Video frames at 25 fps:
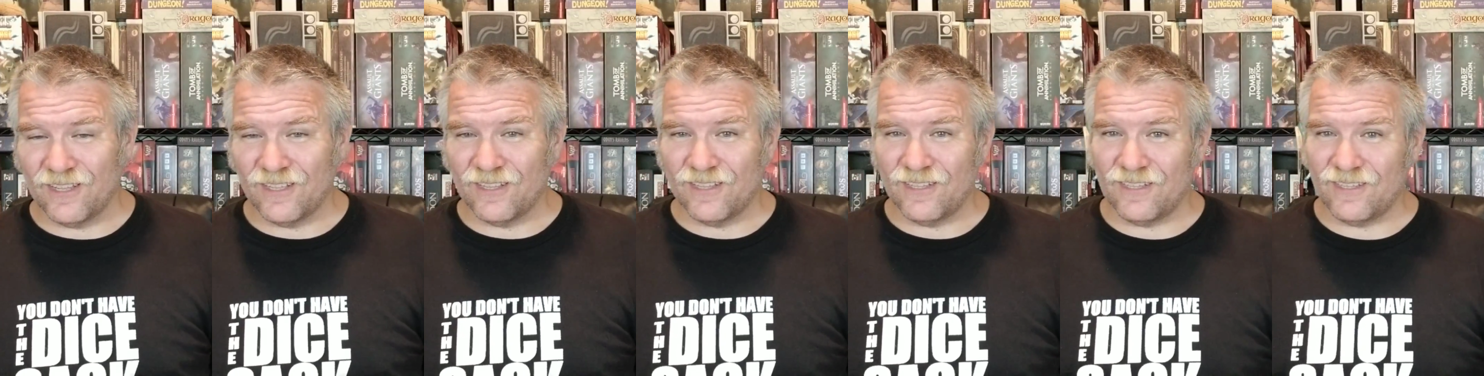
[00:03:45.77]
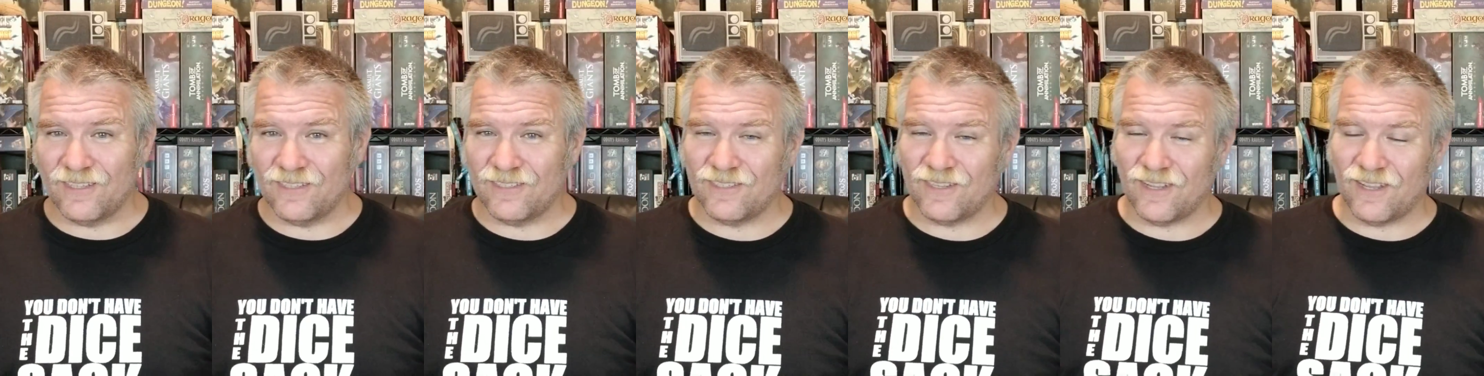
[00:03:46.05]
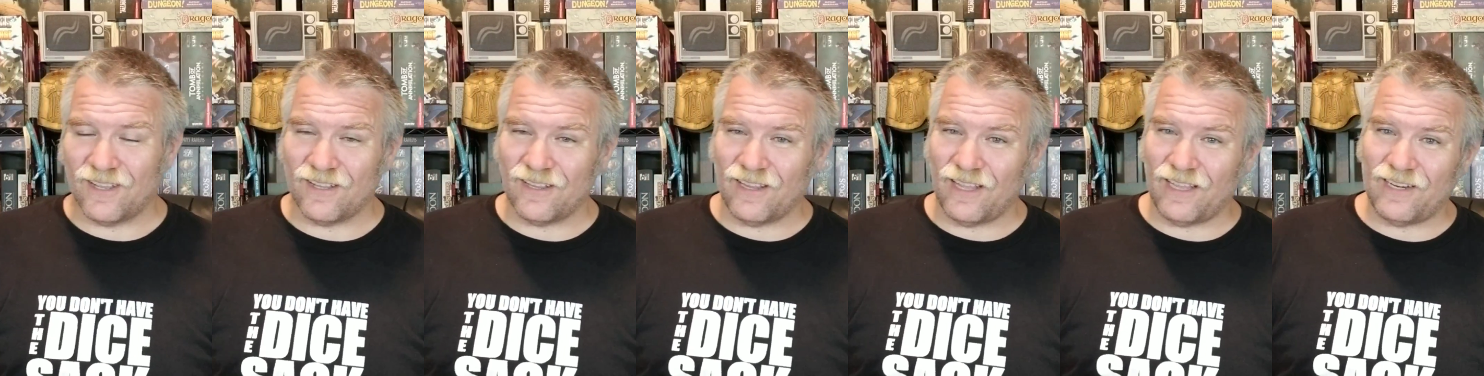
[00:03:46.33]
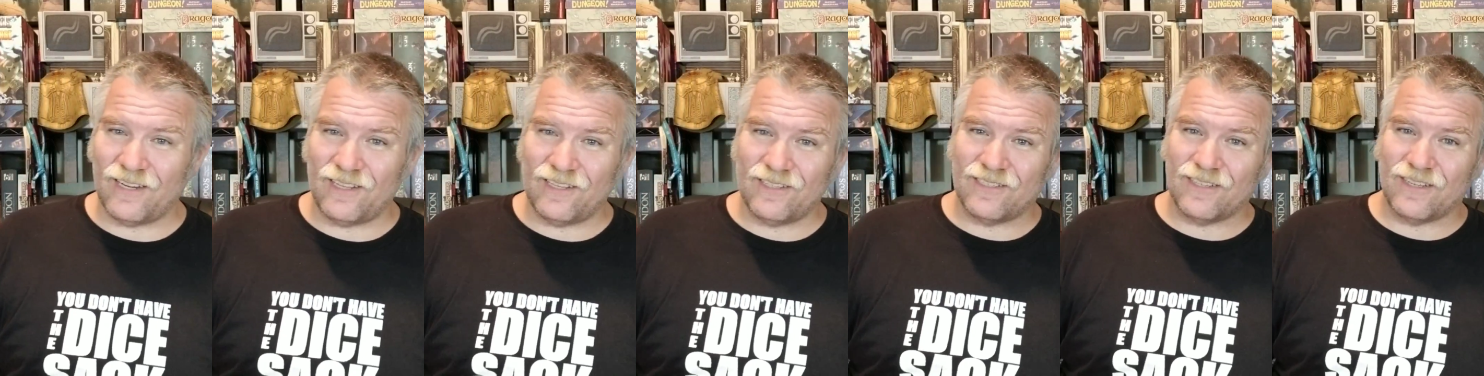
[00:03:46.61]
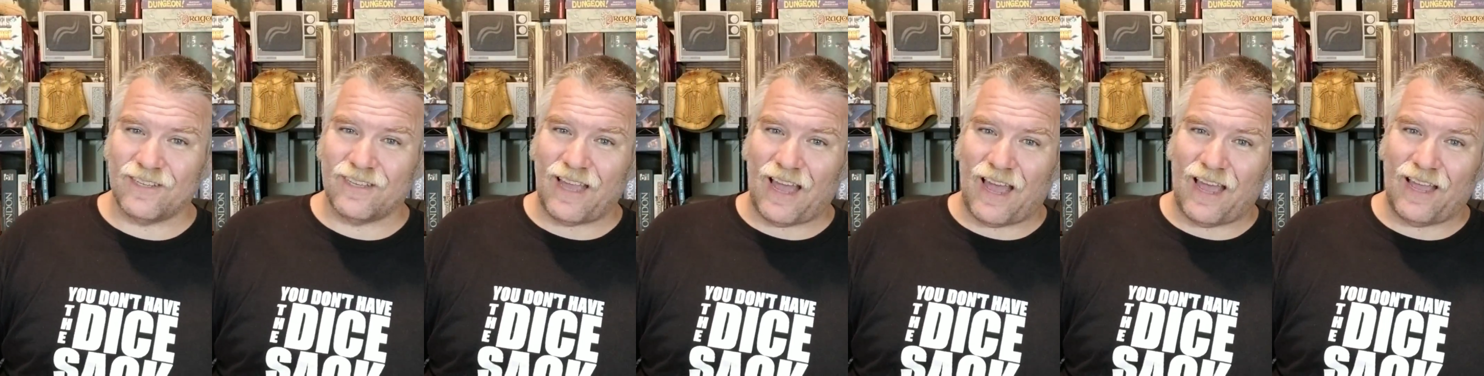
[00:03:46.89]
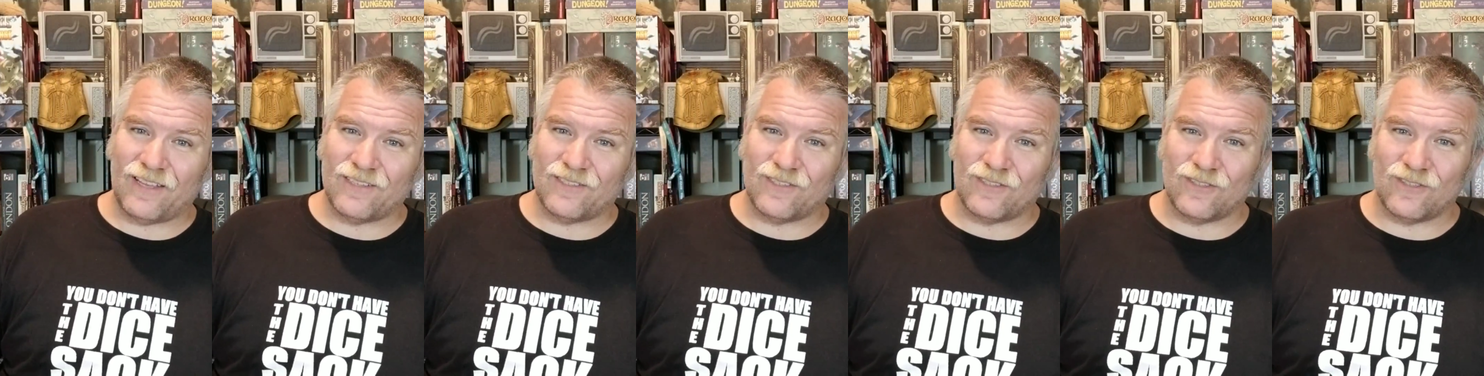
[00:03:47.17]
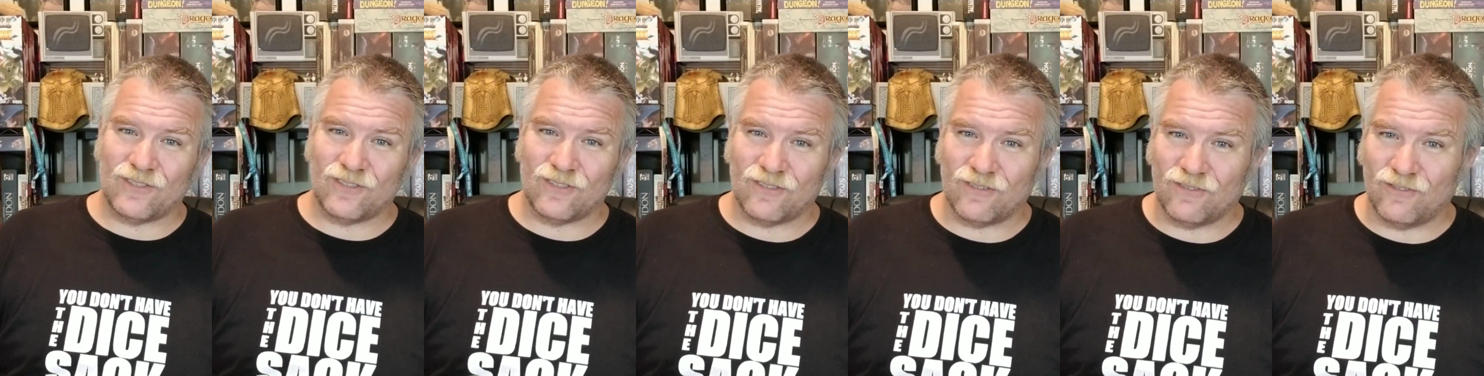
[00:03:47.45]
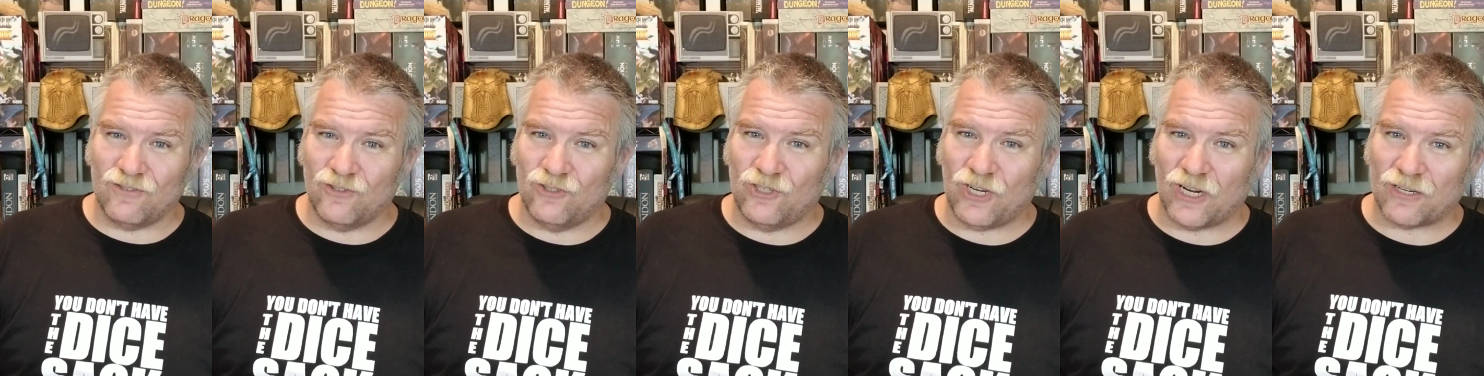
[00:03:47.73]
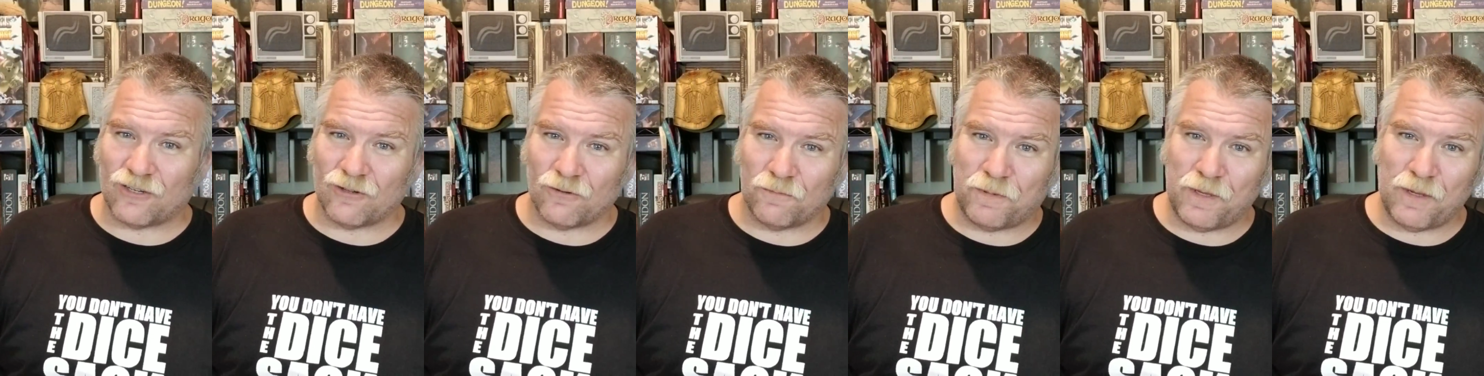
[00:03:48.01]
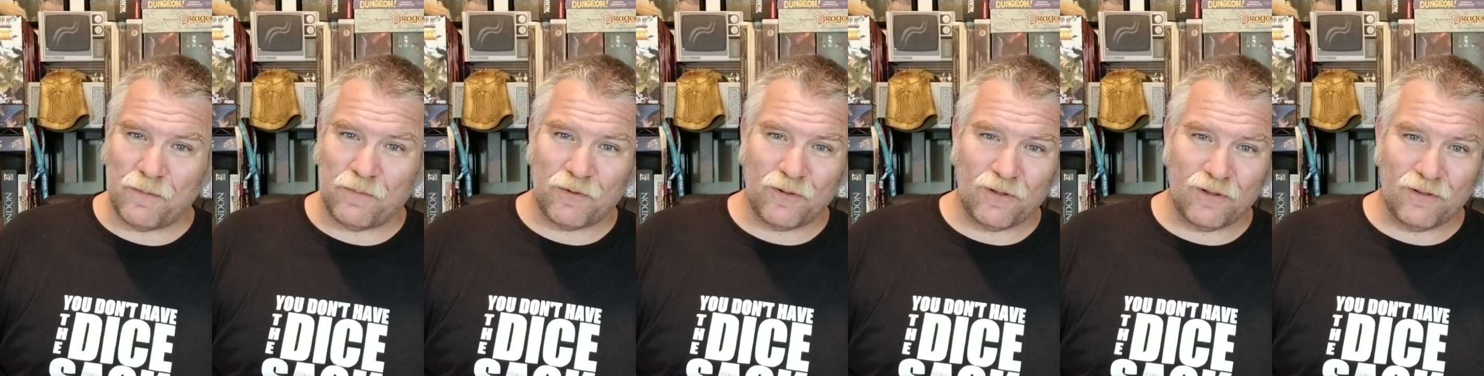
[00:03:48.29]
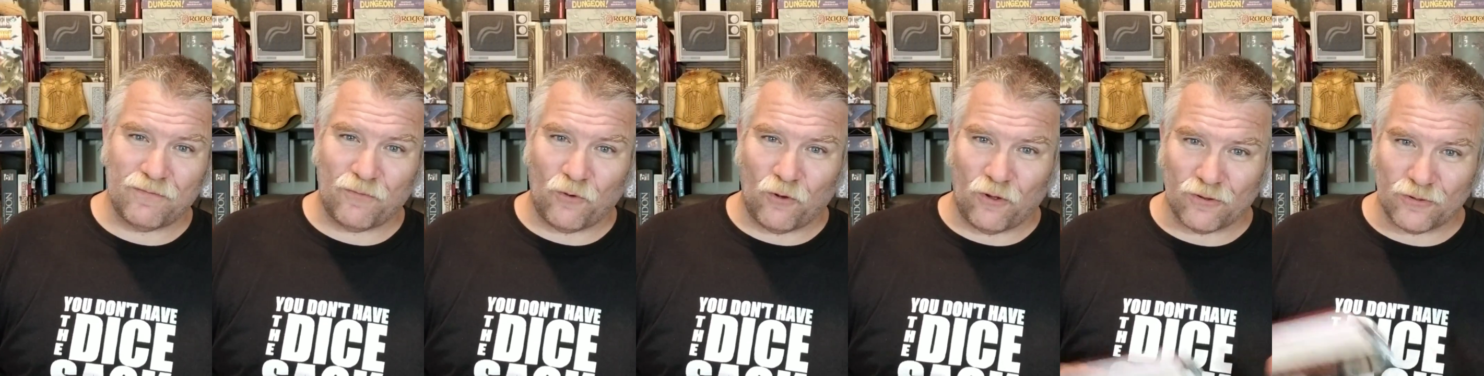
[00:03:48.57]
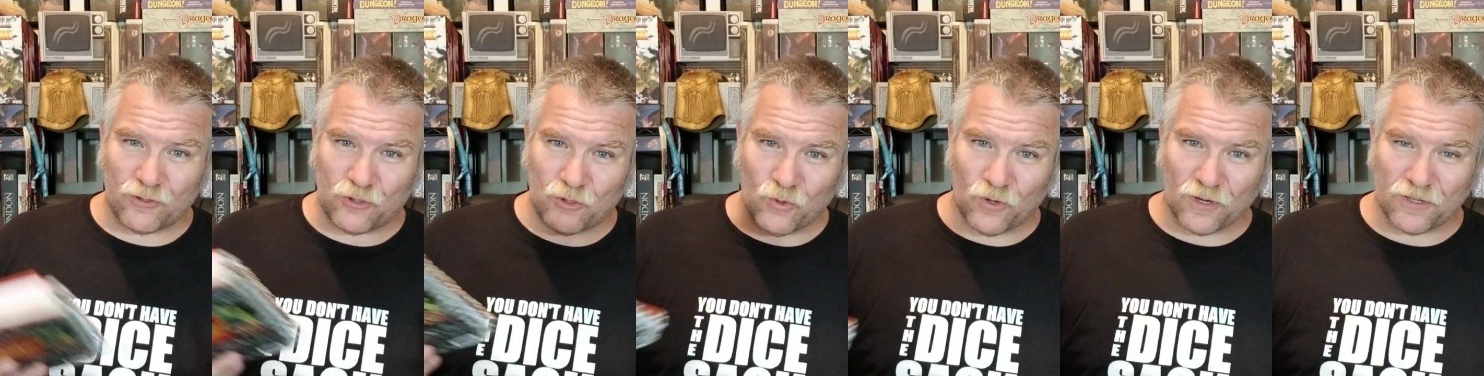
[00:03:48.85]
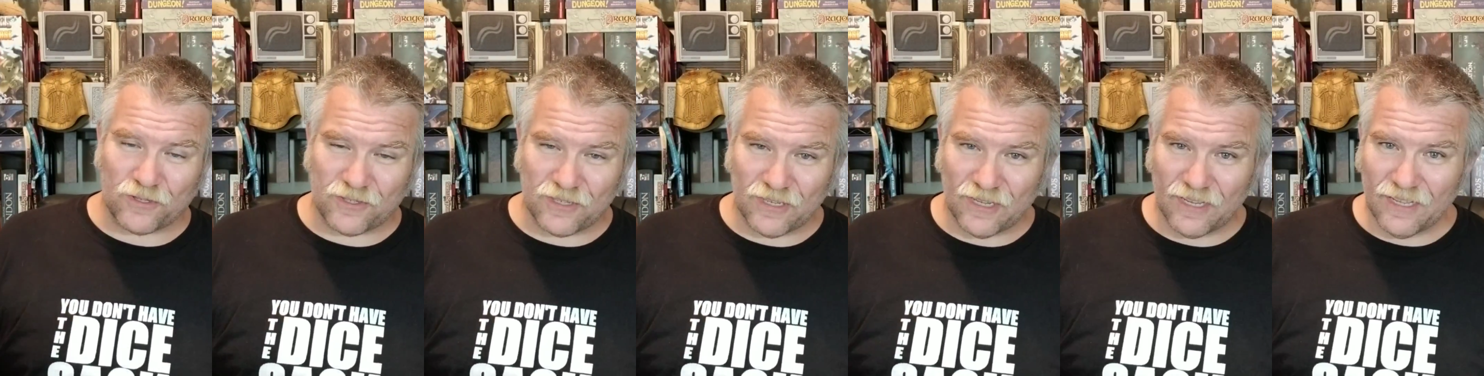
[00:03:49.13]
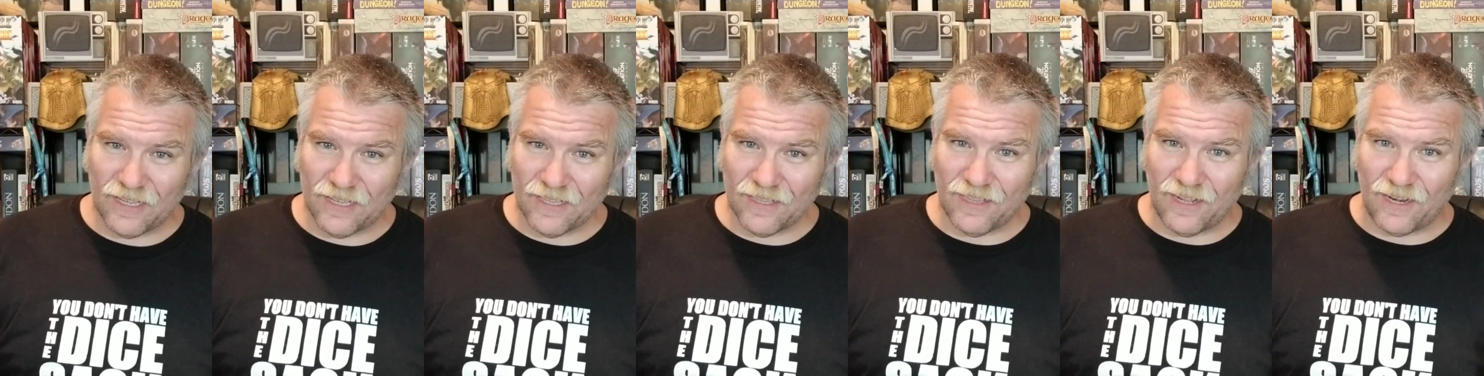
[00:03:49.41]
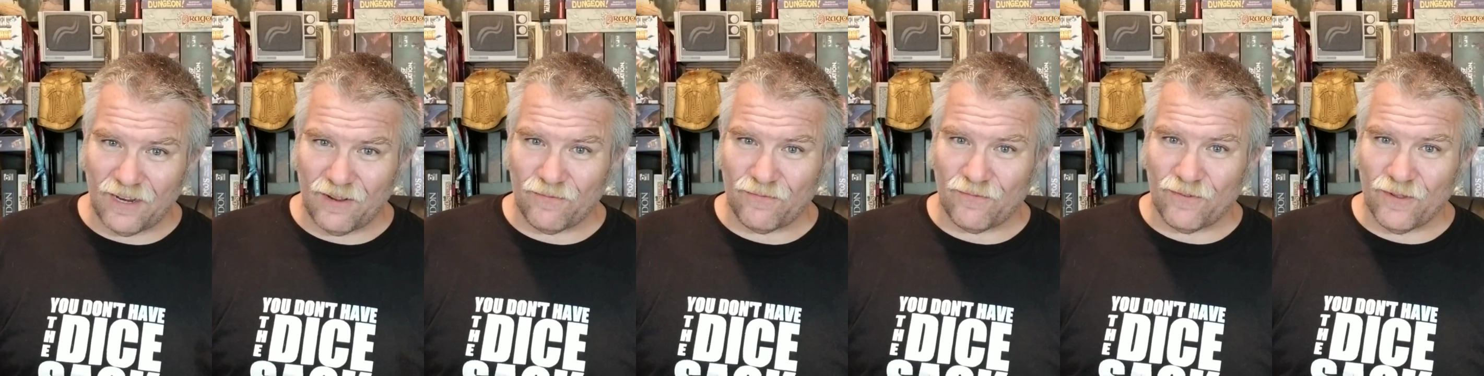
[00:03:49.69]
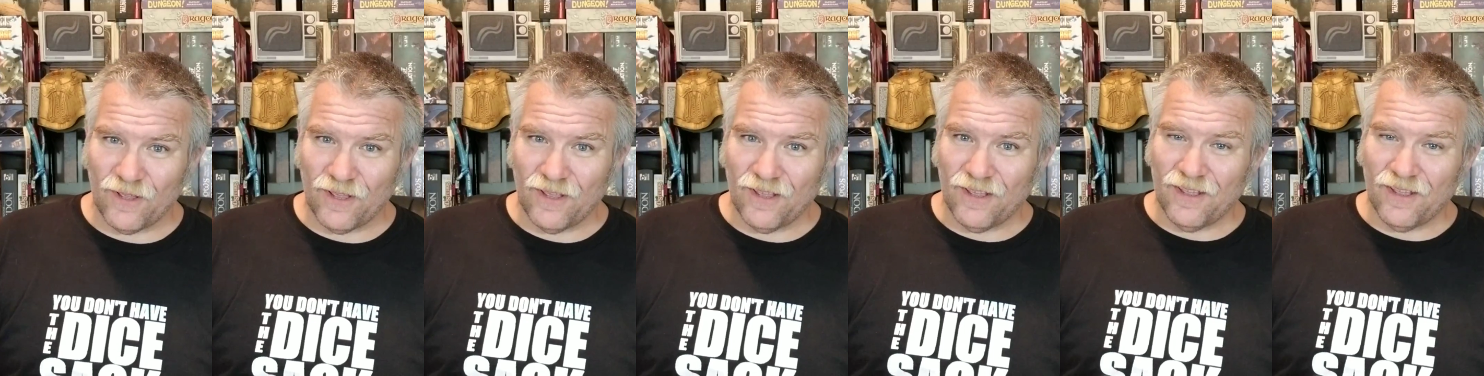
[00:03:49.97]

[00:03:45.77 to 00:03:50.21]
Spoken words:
these ladies and guys and gentle people of all sorts that have